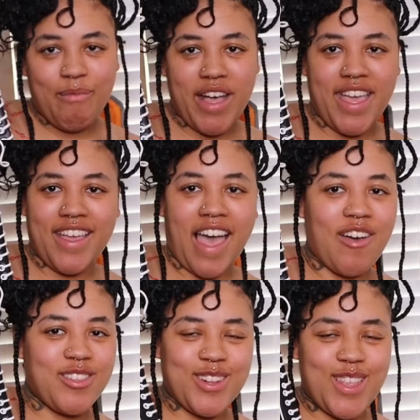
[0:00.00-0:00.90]
But
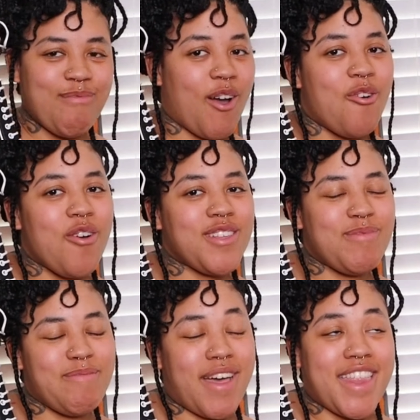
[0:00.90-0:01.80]
I was gonna say my arms
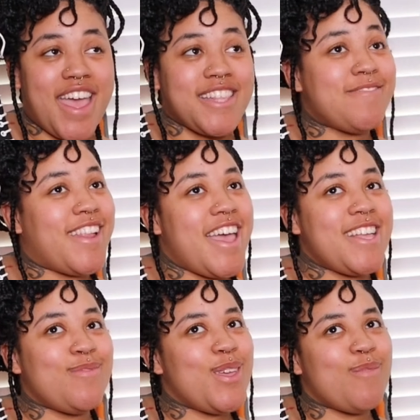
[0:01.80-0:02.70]
and my
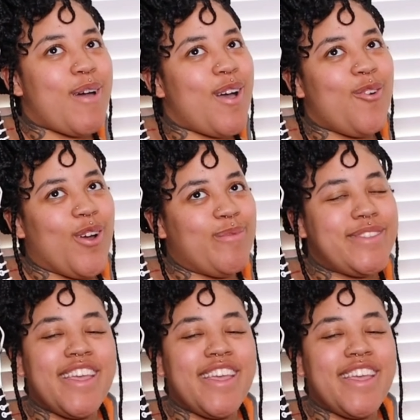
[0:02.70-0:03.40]
legs being my arms.